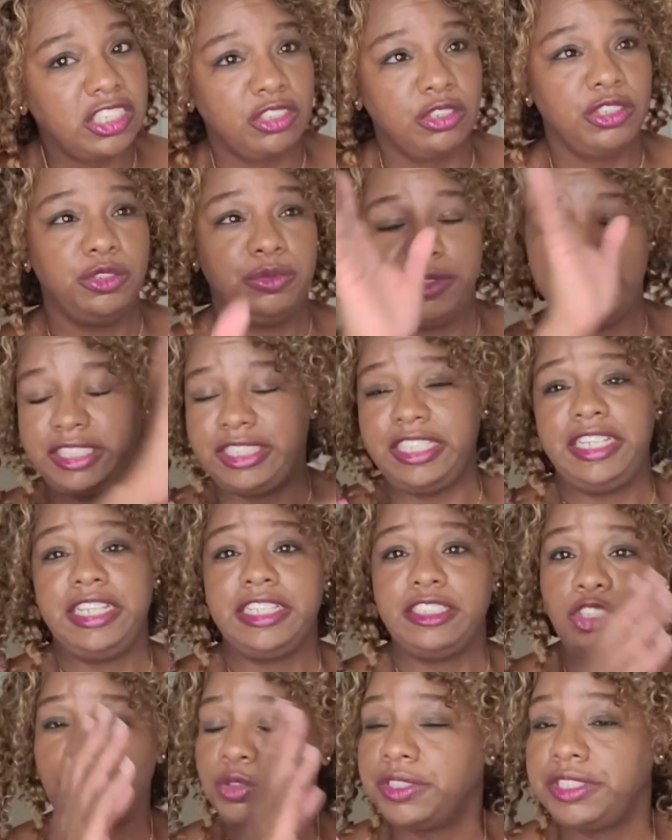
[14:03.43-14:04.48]
So you'll see
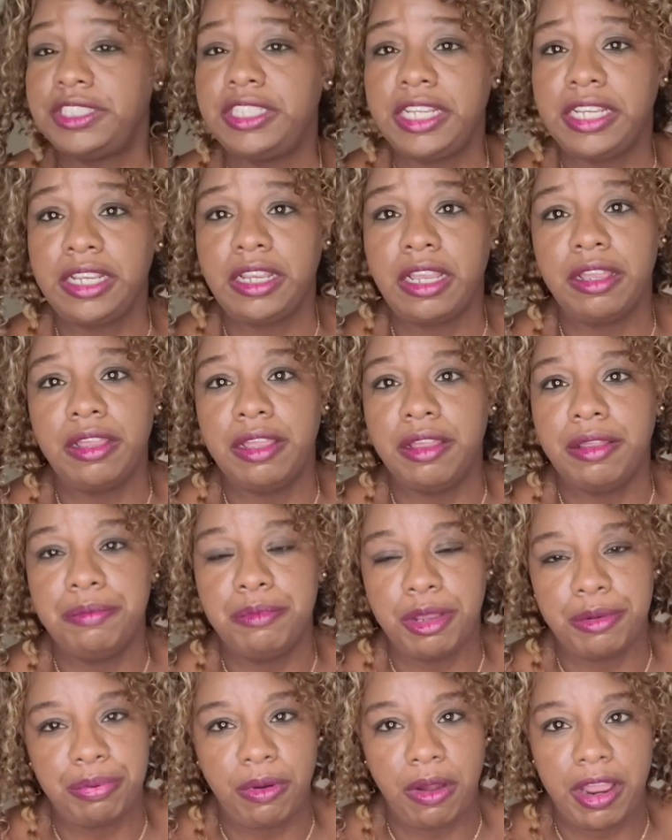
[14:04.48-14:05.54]
it trending in
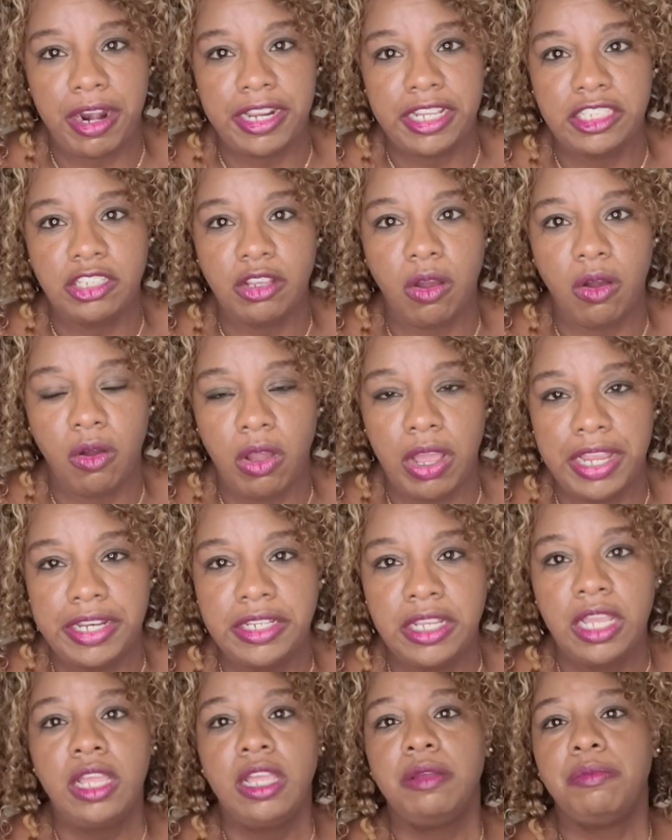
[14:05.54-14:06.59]
my products
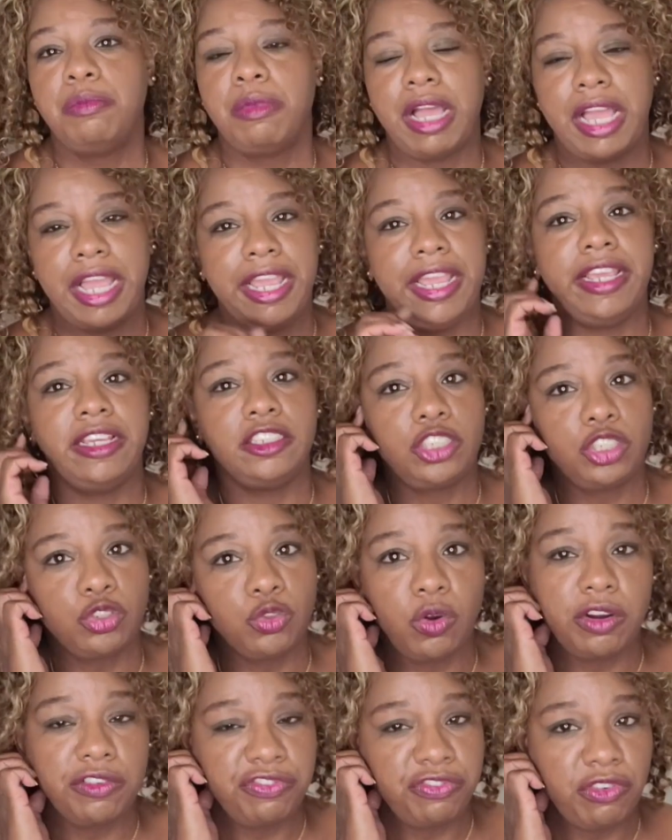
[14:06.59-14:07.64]
on my
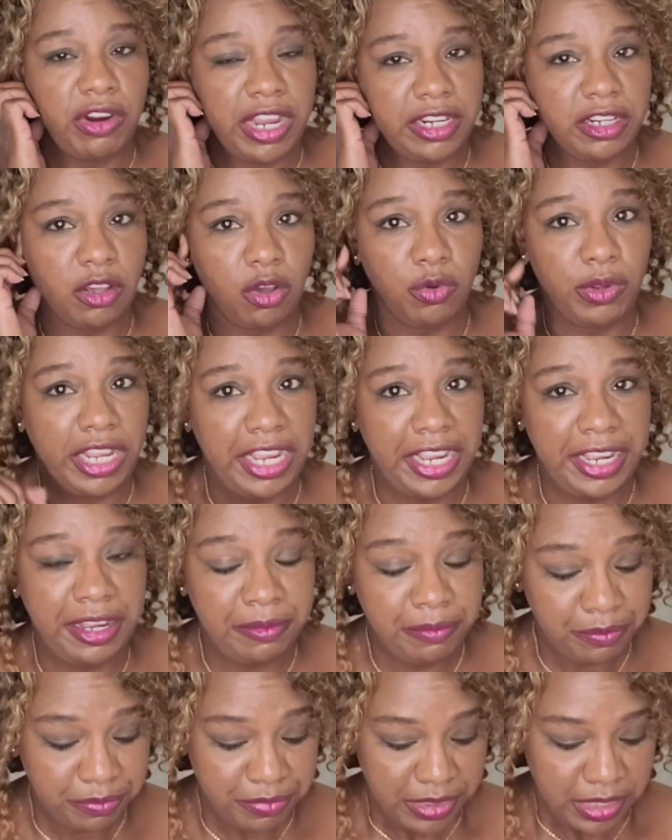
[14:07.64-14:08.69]
storefront.
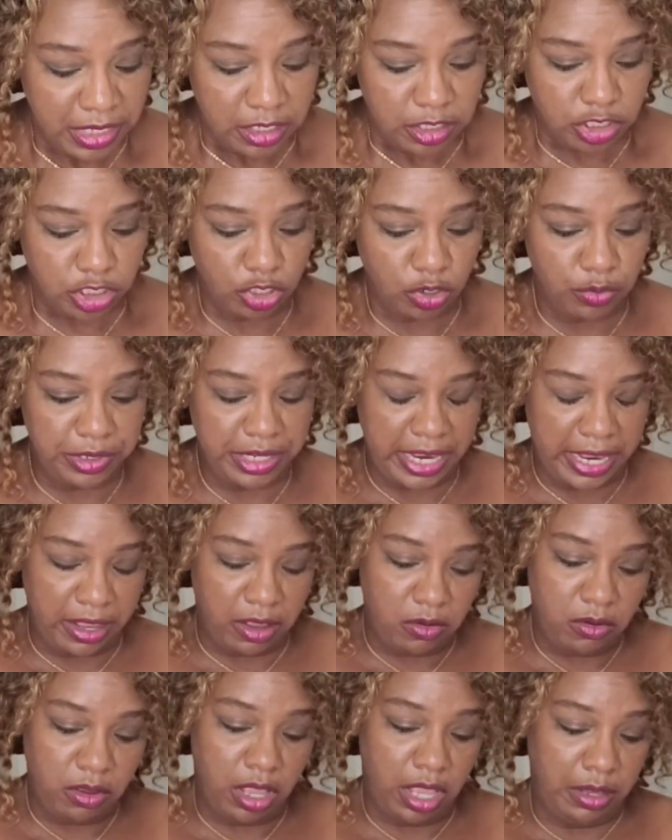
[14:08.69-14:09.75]
Okay. So
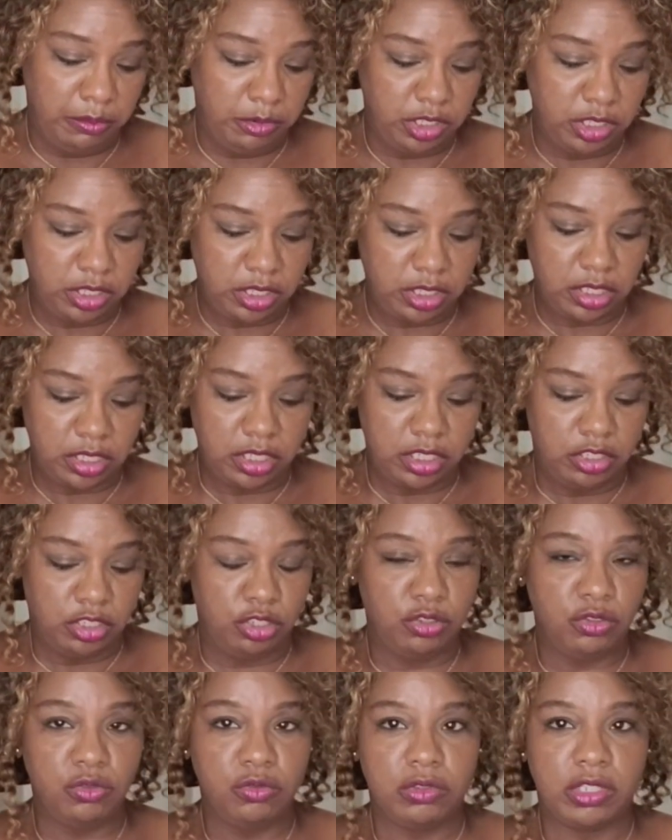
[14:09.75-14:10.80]
now I'm just going to
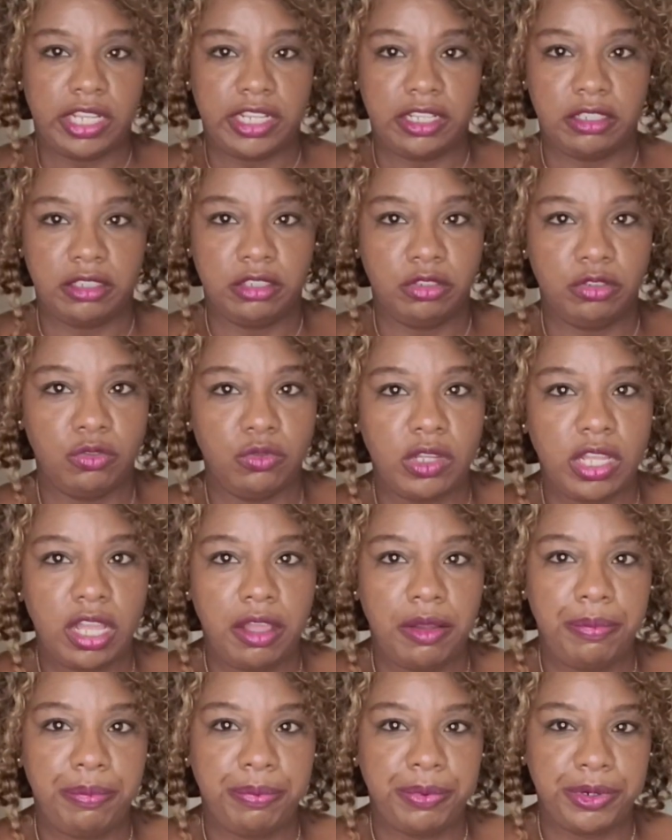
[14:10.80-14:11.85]
do like a little
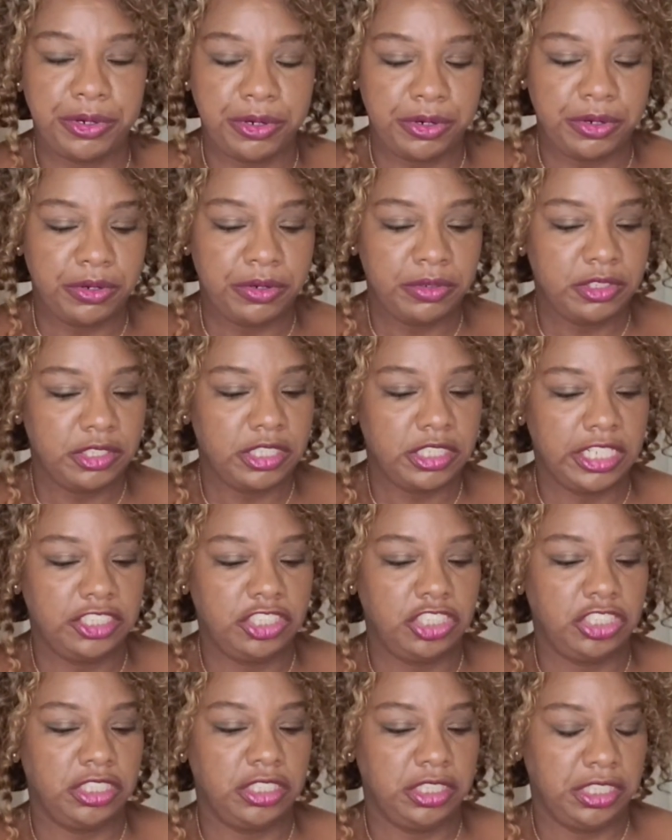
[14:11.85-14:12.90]
cupper
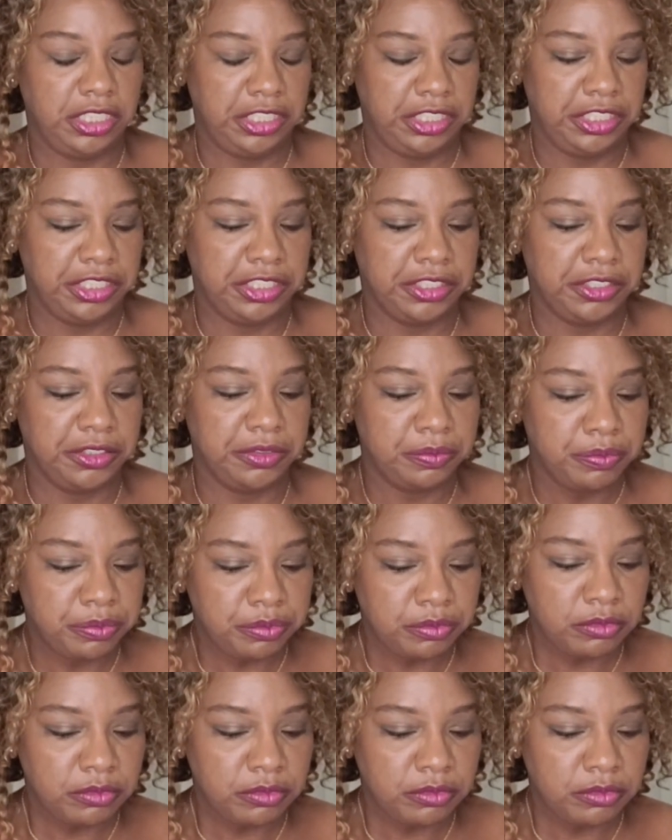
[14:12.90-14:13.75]
session here.